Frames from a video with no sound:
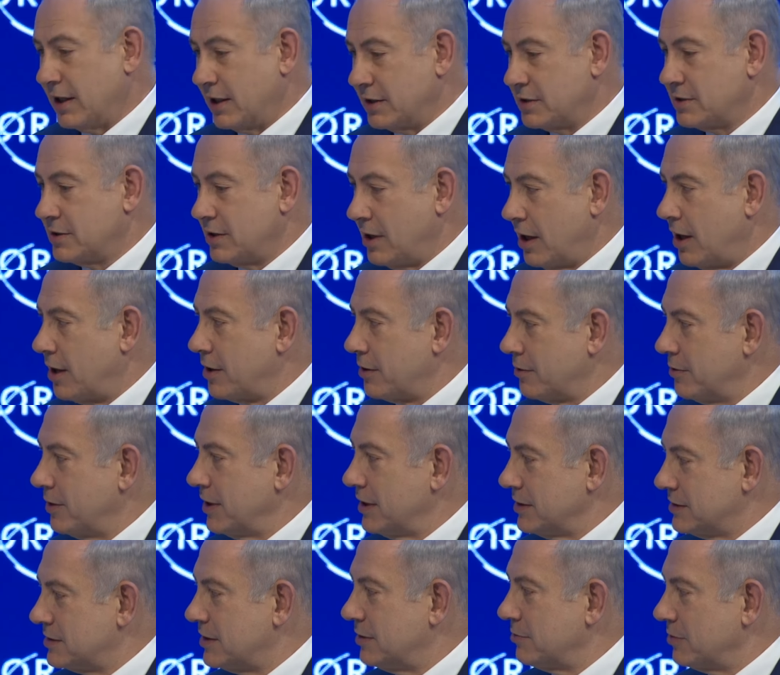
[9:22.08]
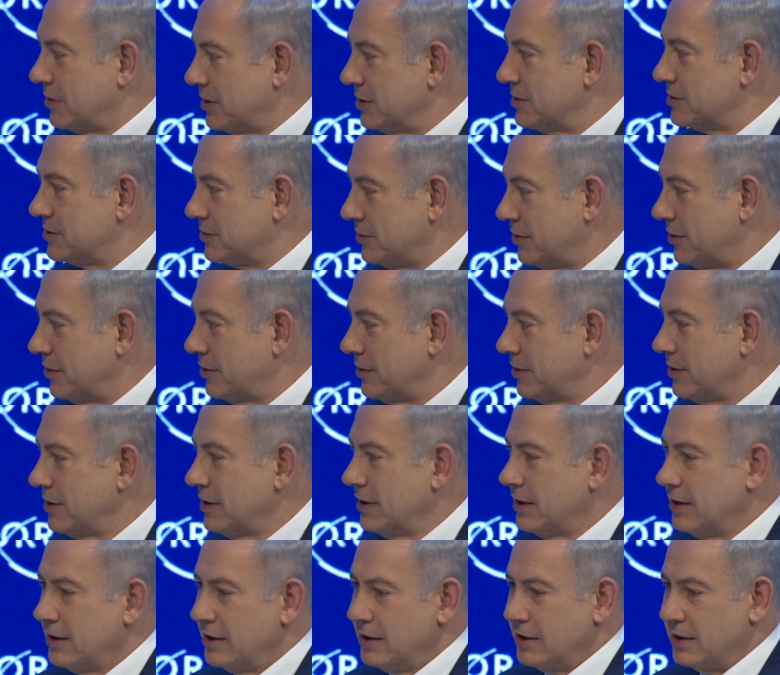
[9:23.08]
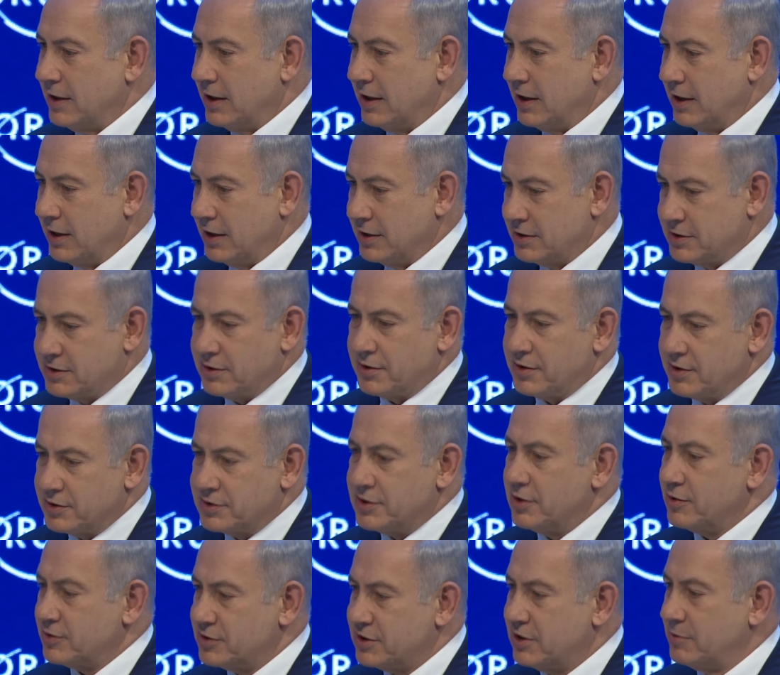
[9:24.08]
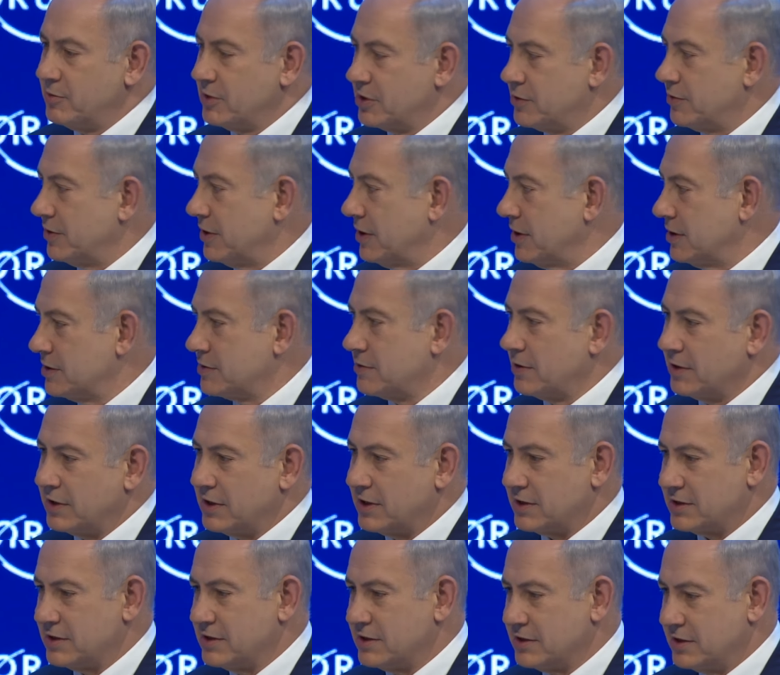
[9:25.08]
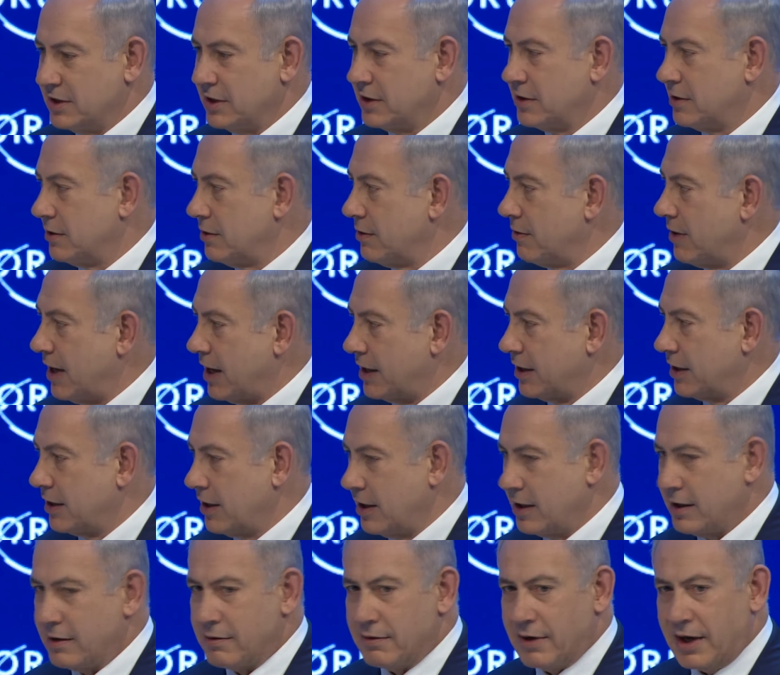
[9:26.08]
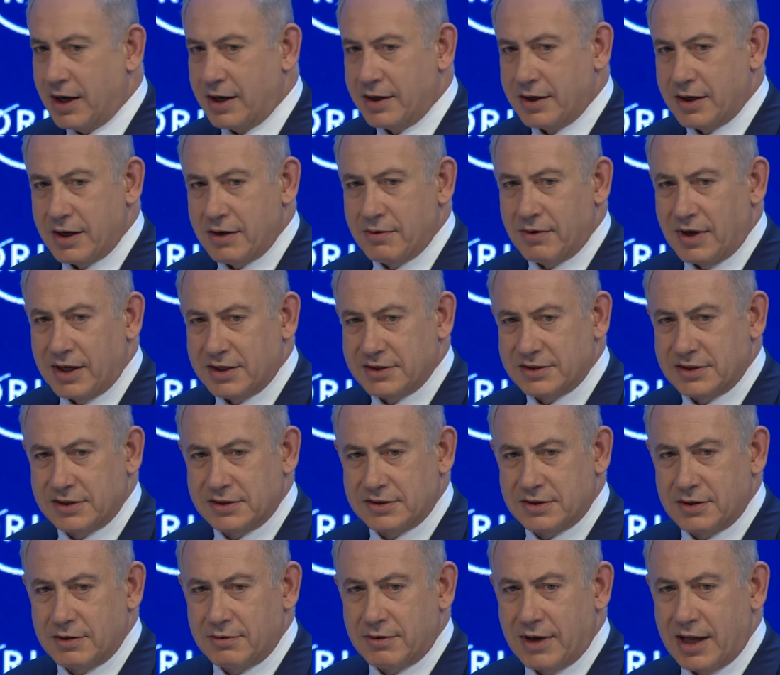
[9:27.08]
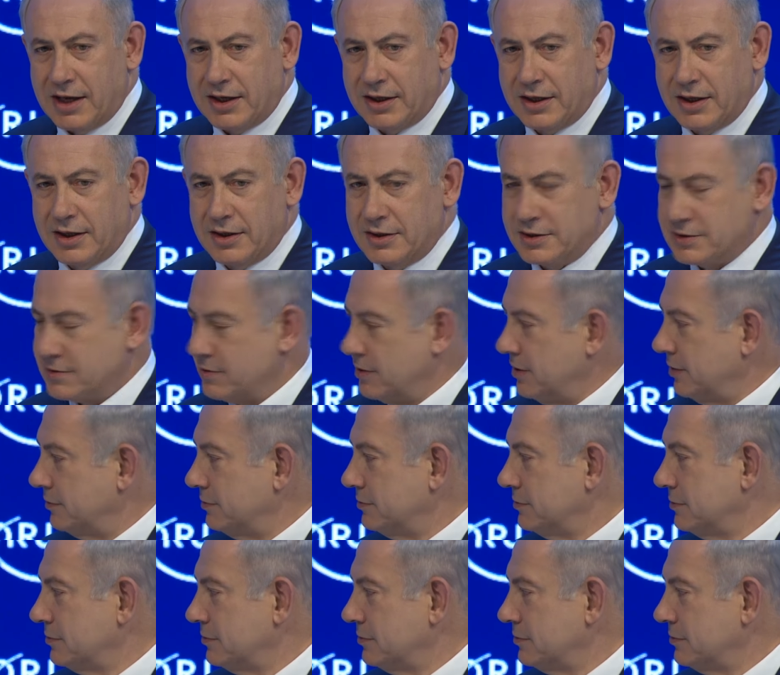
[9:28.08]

that ought to raise some concern. Uh, and so there's no symmetry. Israel doesn't seek to eradicate Iran. Iran seeks to eradicate Israel.